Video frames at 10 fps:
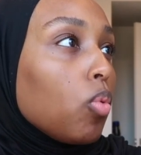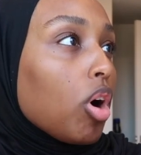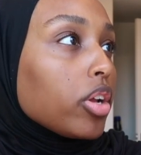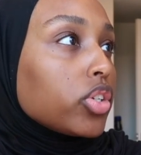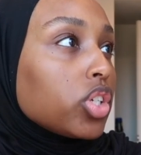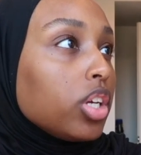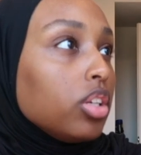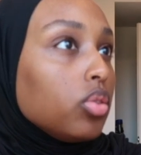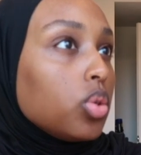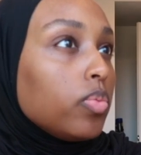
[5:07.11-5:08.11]
watch a
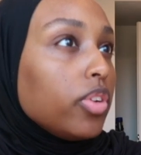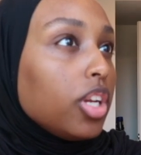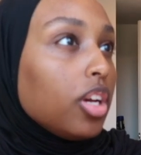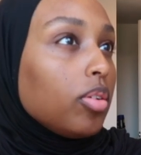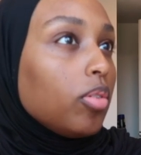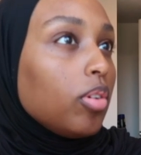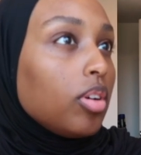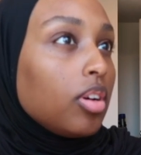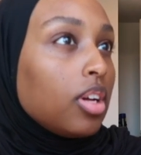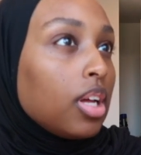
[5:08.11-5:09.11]
YouTube video
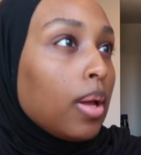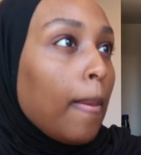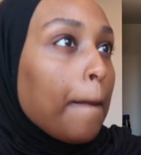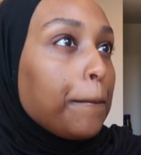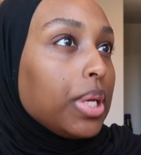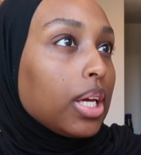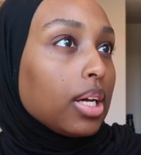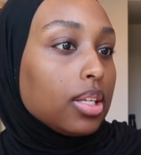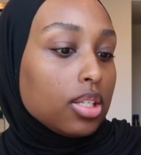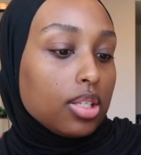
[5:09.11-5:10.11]

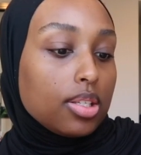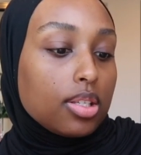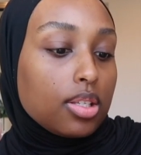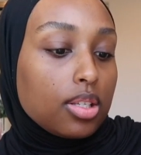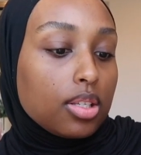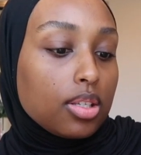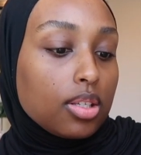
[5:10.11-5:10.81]
because